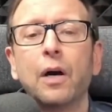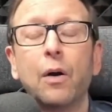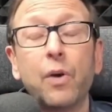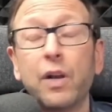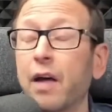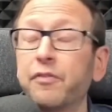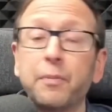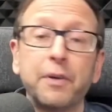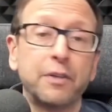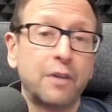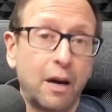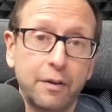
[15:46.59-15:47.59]
We'd love to be
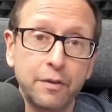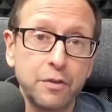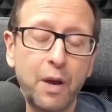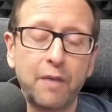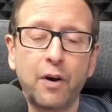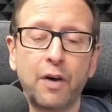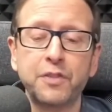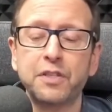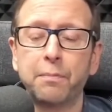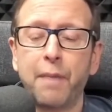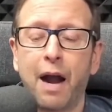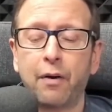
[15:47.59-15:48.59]
your doctors. We have offices
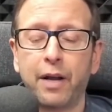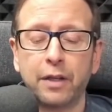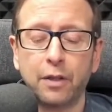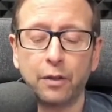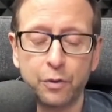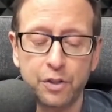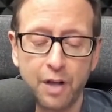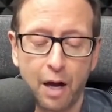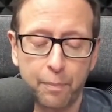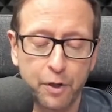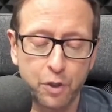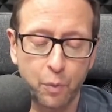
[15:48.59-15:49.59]
in Marietta, Duluth,
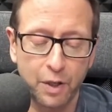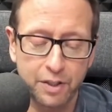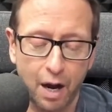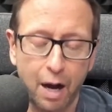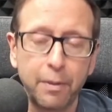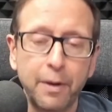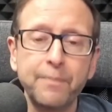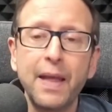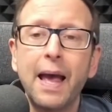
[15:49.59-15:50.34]
Stockbridge, and West Cobb.